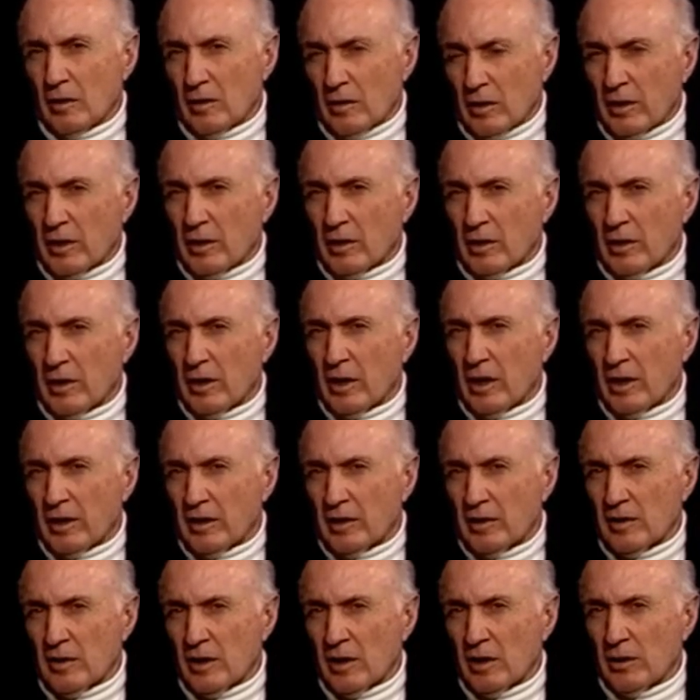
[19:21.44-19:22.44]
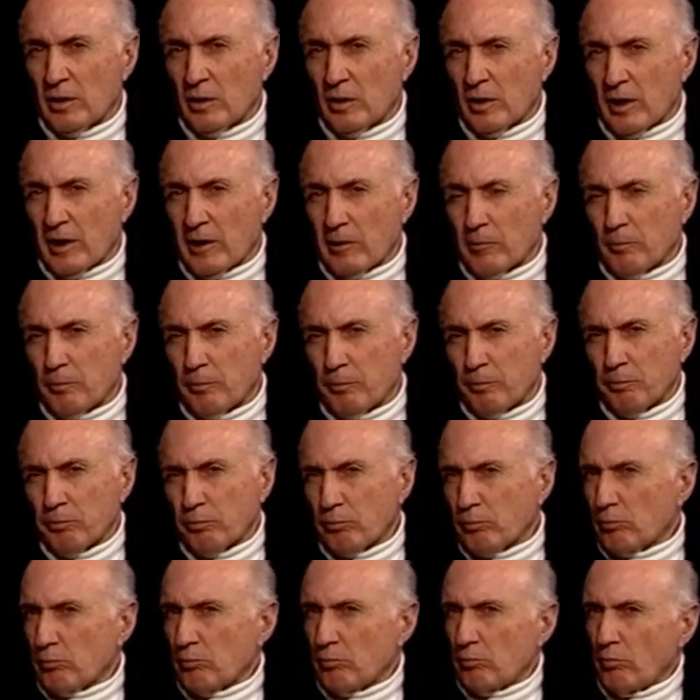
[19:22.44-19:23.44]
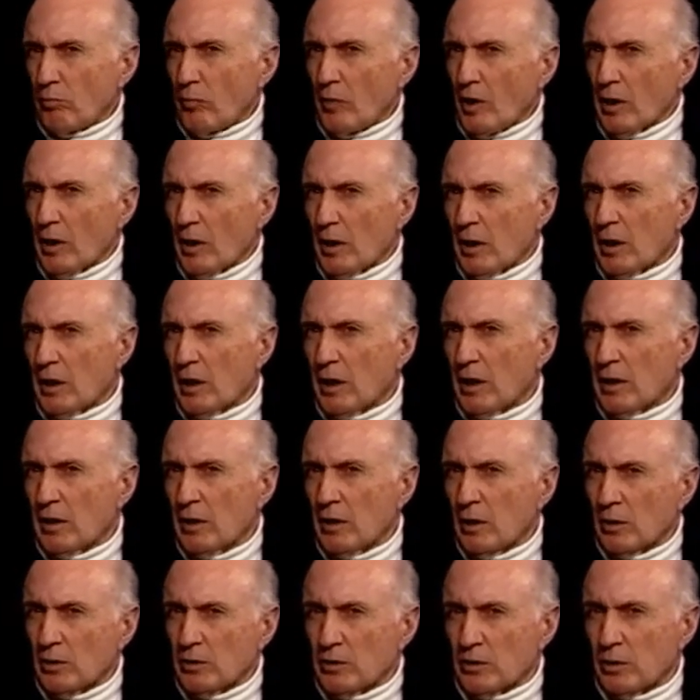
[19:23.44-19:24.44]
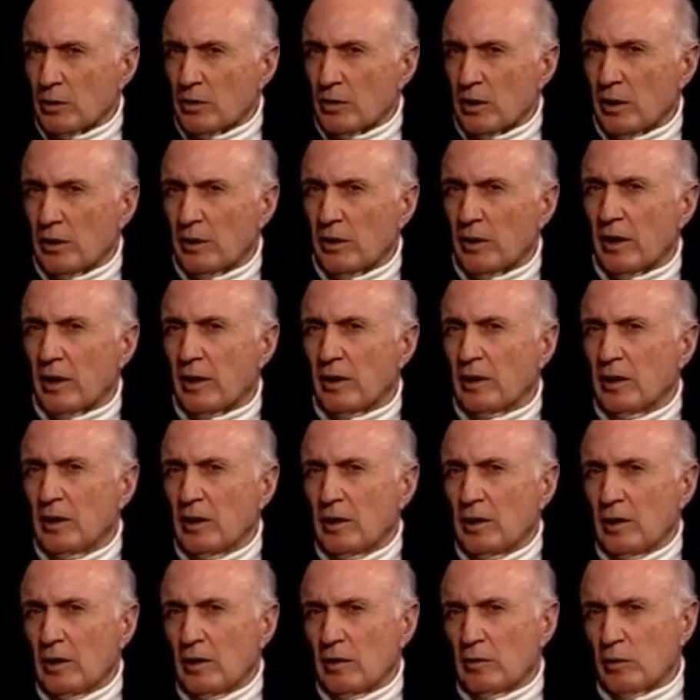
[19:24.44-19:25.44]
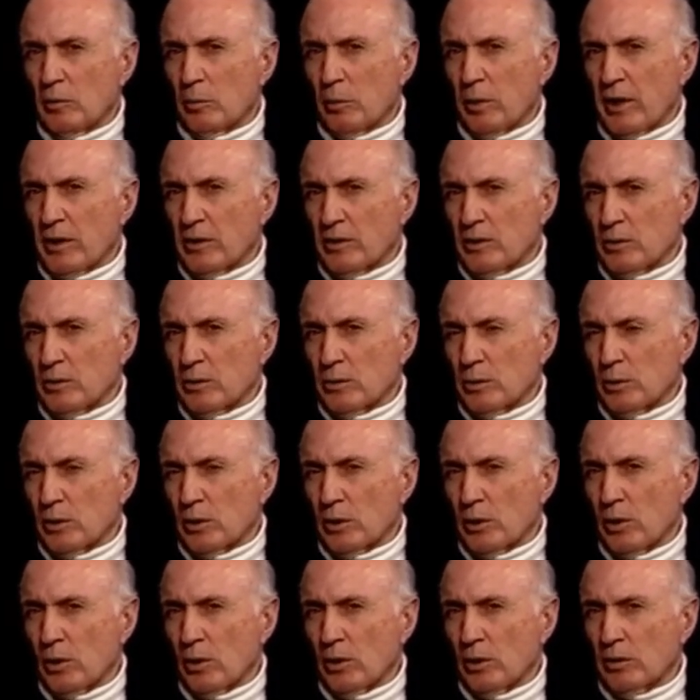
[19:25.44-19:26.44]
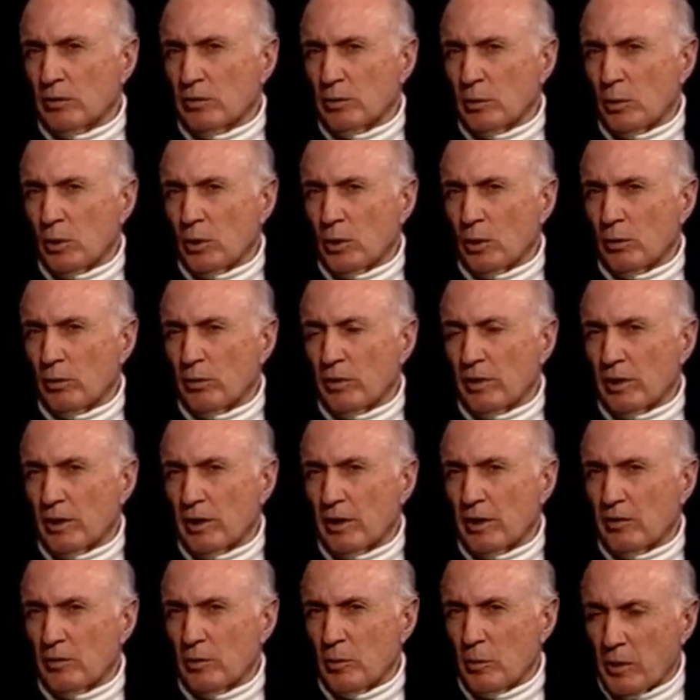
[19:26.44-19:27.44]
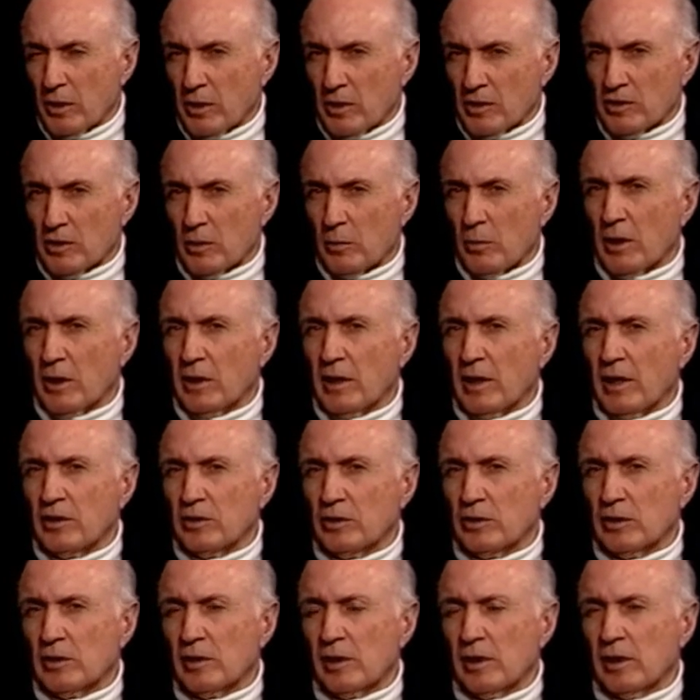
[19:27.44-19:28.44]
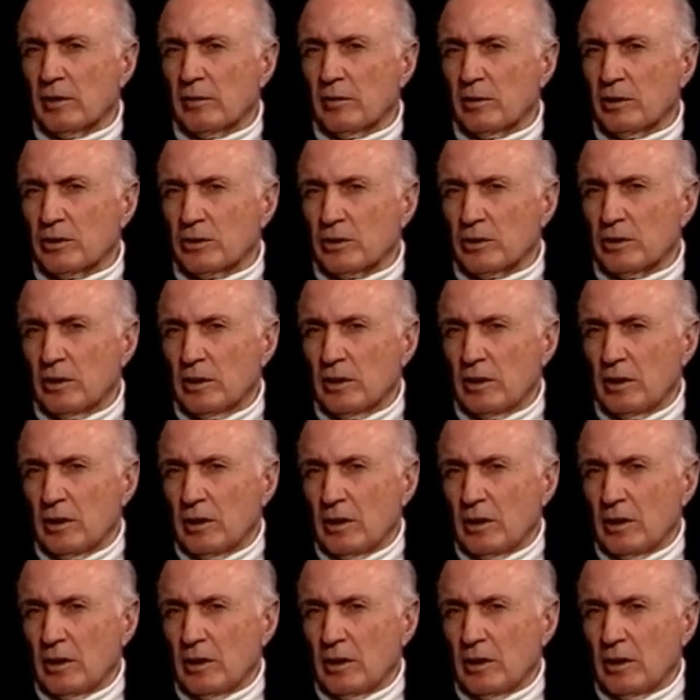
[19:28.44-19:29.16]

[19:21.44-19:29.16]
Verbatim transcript: clinically I can tell you that. And I can also tell you that from patients who are calling from all over the country because I'm on national television